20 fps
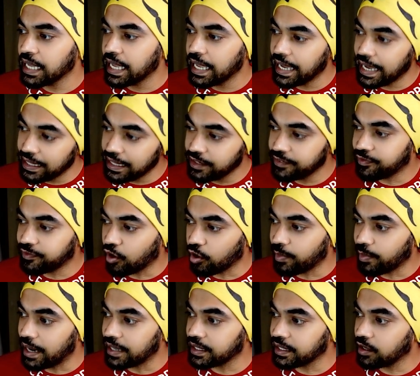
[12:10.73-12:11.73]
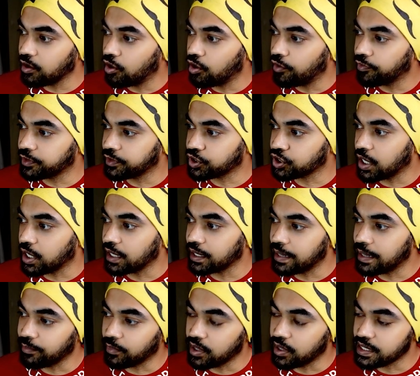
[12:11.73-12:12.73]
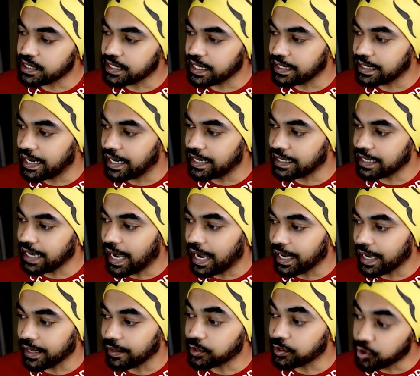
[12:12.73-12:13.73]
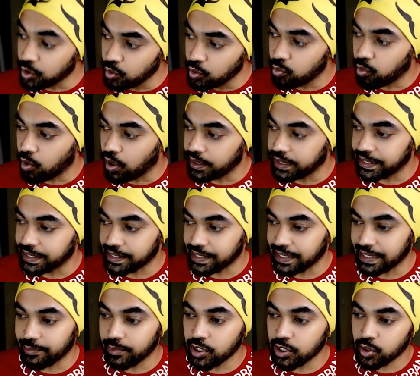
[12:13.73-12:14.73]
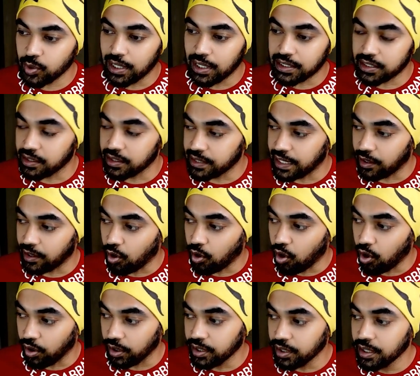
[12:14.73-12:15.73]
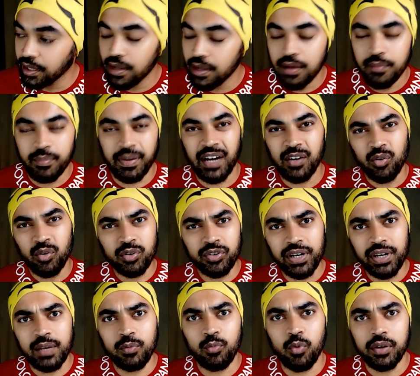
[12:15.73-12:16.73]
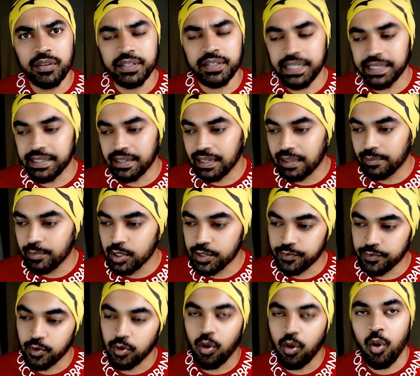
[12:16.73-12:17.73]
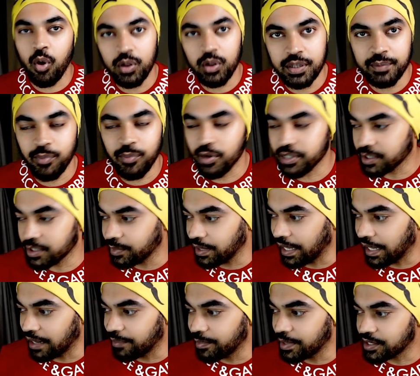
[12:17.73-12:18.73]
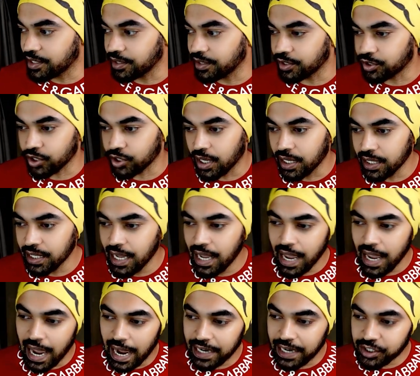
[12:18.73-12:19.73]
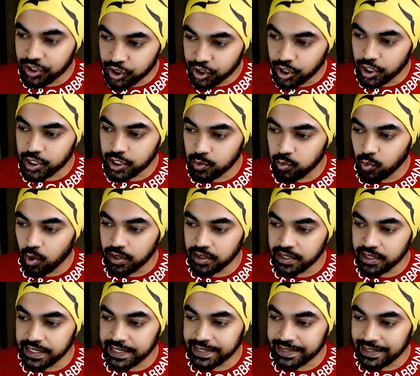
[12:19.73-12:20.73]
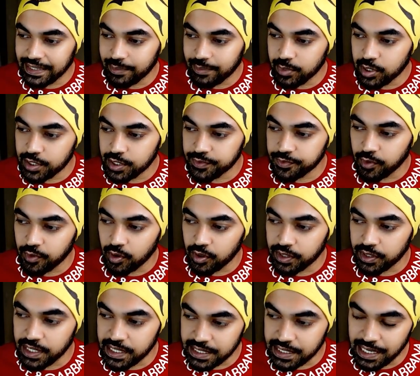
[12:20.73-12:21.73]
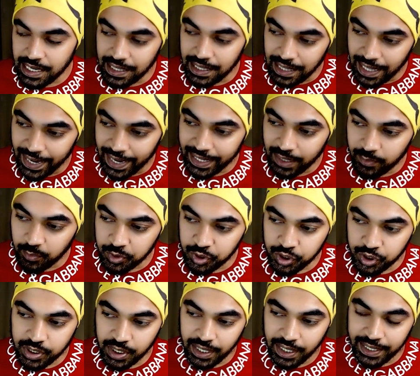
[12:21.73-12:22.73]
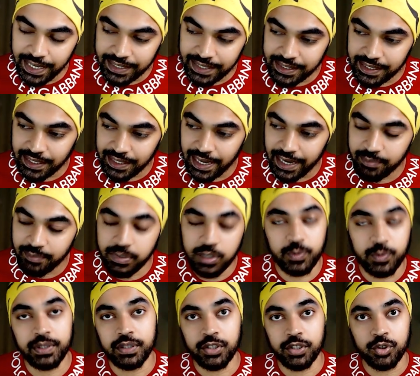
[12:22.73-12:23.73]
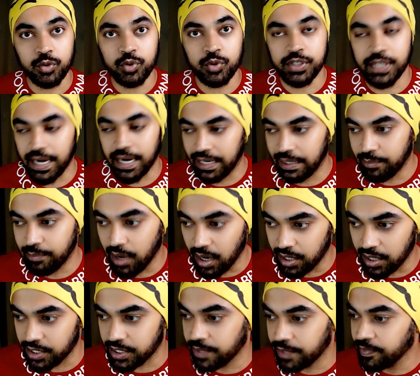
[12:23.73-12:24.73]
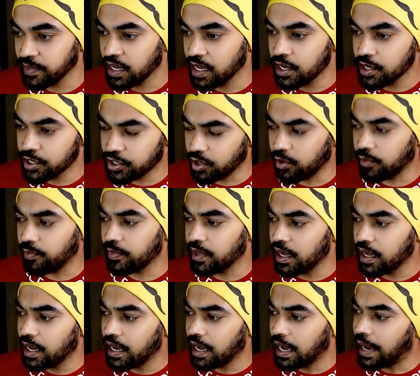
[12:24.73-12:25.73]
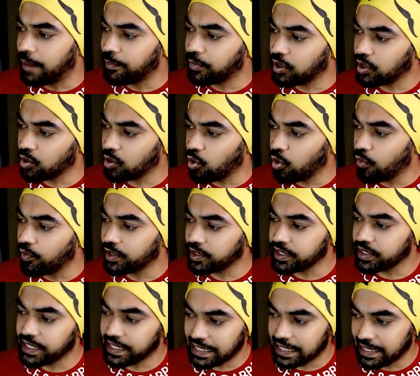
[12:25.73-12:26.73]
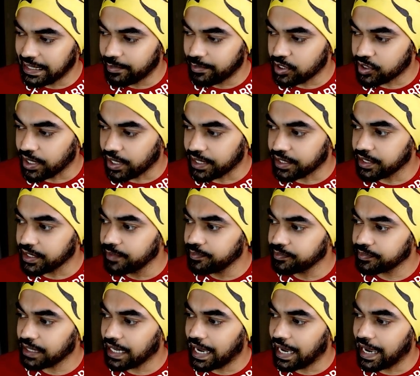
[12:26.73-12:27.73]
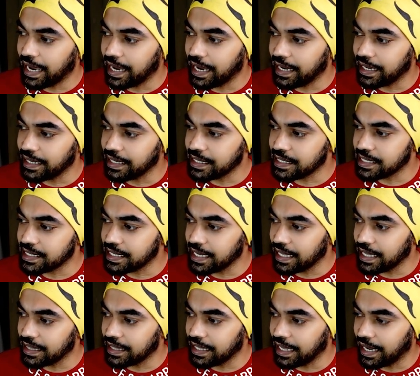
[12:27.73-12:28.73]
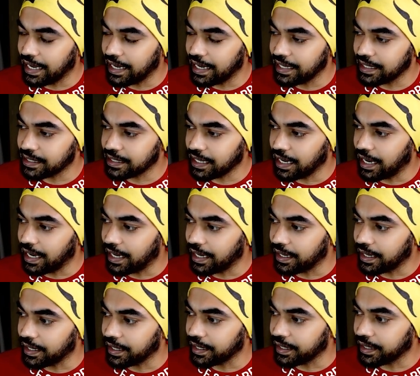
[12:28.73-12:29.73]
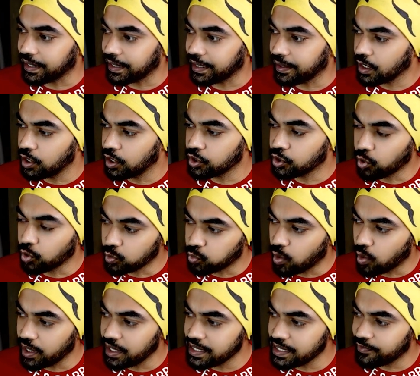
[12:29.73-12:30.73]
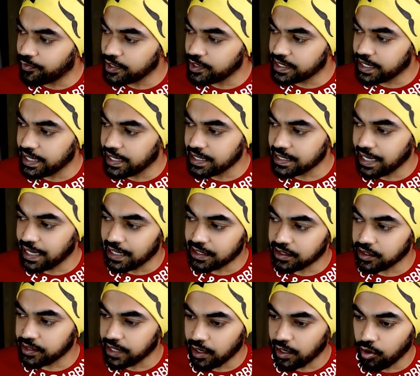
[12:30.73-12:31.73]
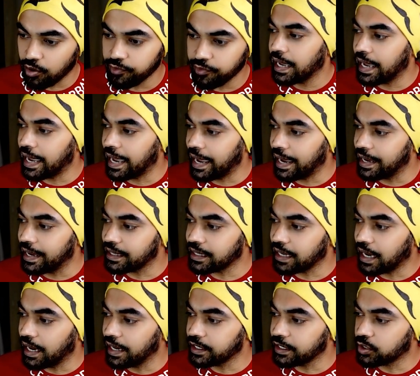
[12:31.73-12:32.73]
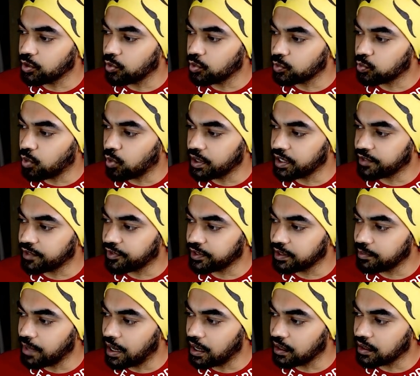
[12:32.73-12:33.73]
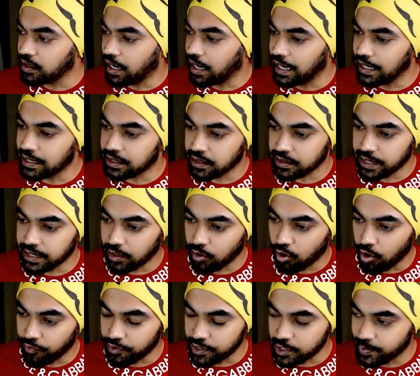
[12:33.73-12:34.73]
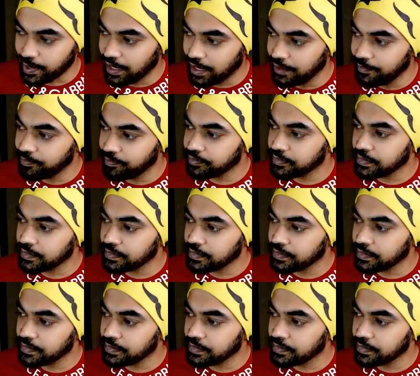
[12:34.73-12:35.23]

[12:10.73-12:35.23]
In the formatting of the chart, I'm going to say that I do want data labels, so I'll turn that on, but I don't really want the data labels for all the possible elements in the chart. I just want the data labels for this line, which is the connecting line between the two standing bars. So I'm going to go over to the data labels right here and say that I don't want it for sales. I'll turn that off, and I don't want it for the marker. I'll turn that off as well.